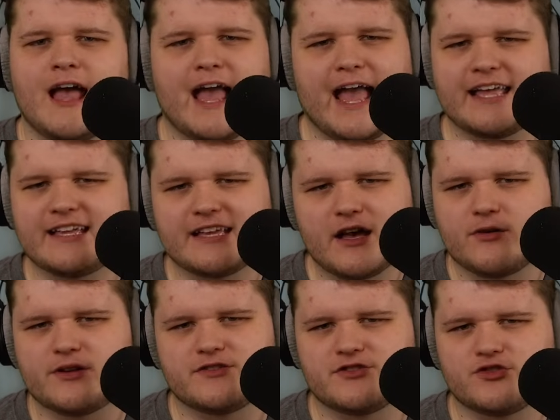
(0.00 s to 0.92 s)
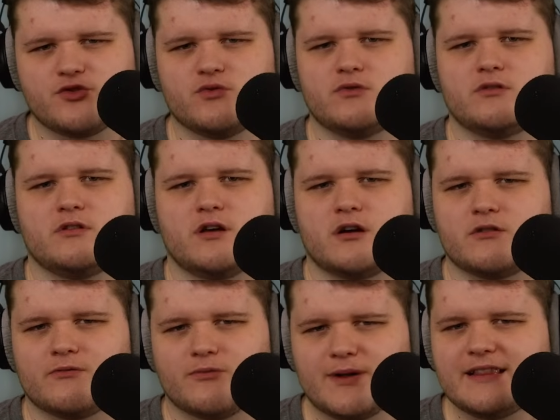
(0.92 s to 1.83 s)
hanging out at school
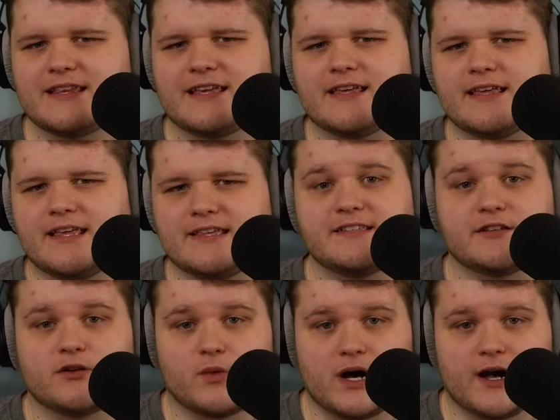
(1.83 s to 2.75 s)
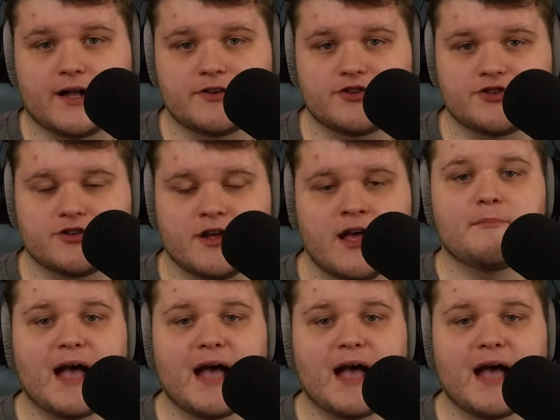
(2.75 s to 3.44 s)
are really easy to watch.